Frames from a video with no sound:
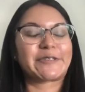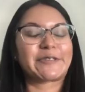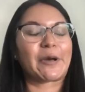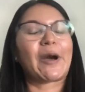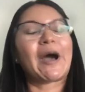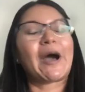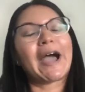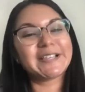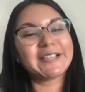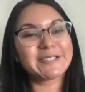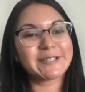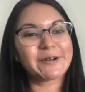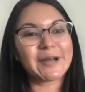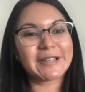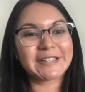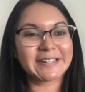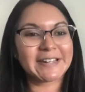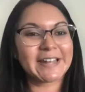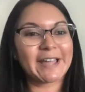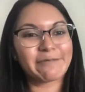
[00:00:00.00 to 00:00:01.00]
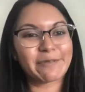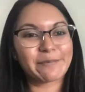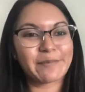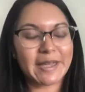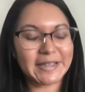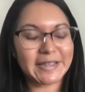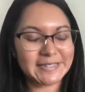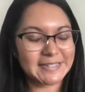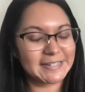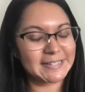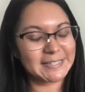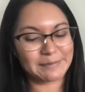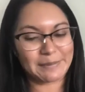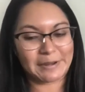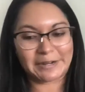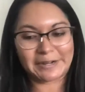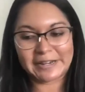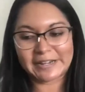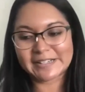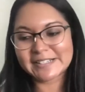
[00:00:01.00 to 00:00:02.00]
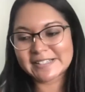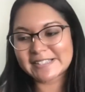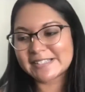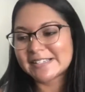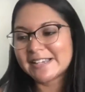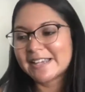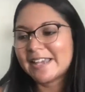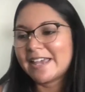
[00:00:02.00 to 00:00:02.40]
So high school, I didn't have the best experience.